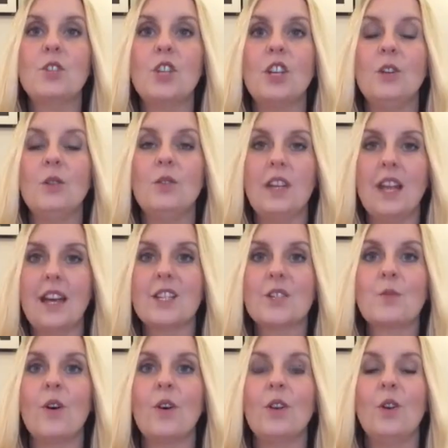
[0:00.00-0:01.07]
to the
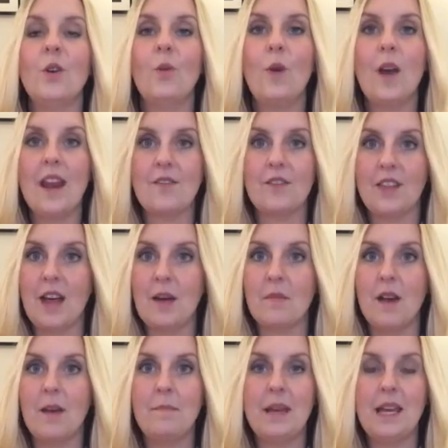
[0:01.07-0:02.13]
next one whenever that
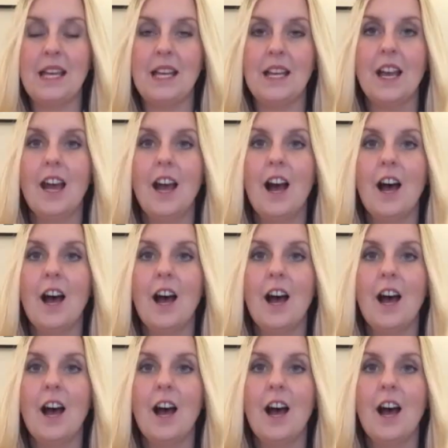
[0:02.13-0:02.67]
might be.